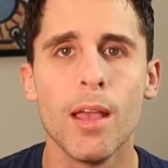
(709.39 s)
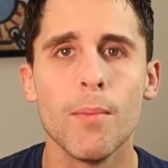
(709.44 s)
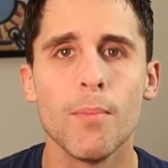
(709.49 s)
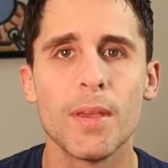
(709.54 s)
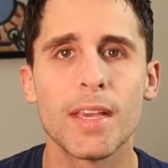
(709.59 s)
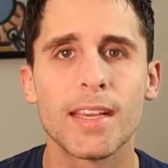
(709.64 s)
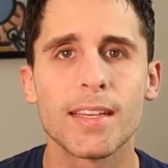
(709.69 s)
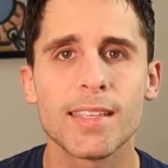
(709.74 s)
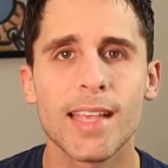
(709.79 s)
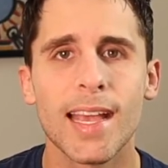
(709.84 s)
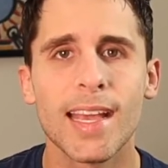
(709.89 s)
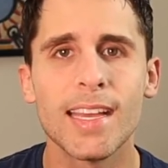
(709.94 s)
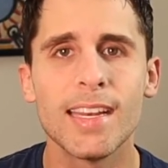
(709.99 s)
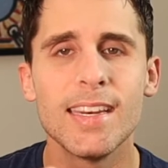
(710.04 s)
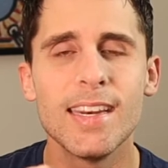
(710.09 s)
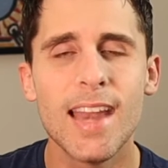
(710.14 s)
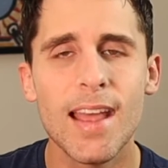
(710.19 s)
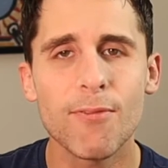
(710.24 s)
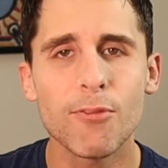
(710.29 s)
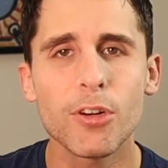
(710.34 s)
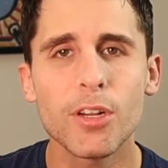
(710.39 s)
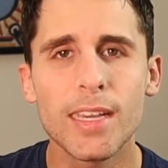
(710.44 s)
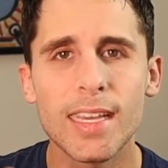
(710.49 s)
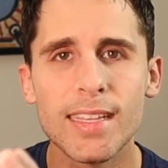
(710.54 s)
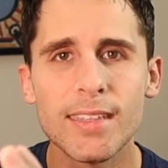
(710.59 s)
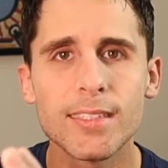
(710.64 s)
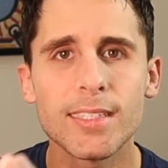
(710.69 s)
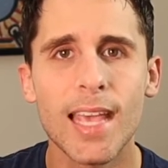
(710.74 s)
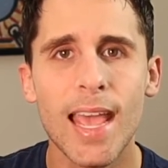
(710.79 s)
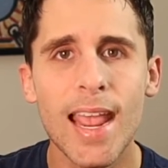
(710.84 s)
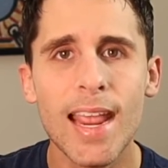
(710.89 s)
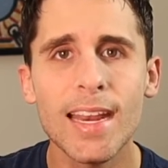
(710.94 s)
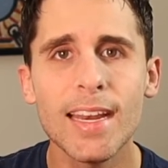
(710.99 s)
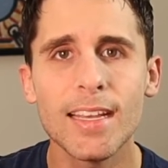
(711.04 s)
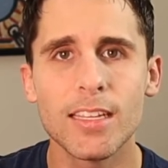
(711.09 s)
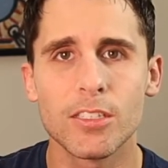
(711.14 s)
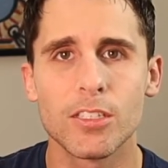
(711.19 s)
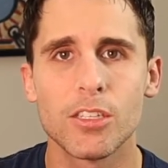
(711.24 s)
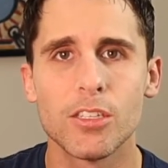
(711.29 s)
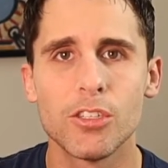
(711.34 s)
because I could never contain
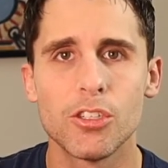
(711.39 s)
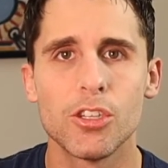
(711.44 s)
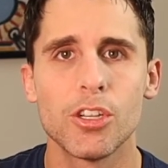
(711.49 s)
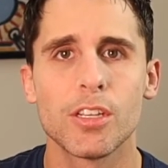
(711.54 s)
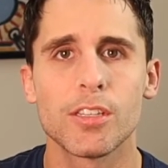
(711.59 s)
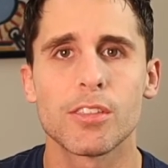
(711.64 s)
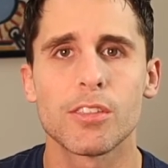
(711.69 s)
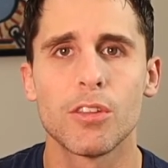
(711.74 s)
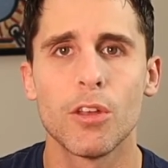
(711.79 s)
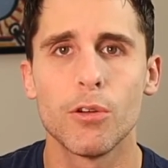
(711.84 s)
it to just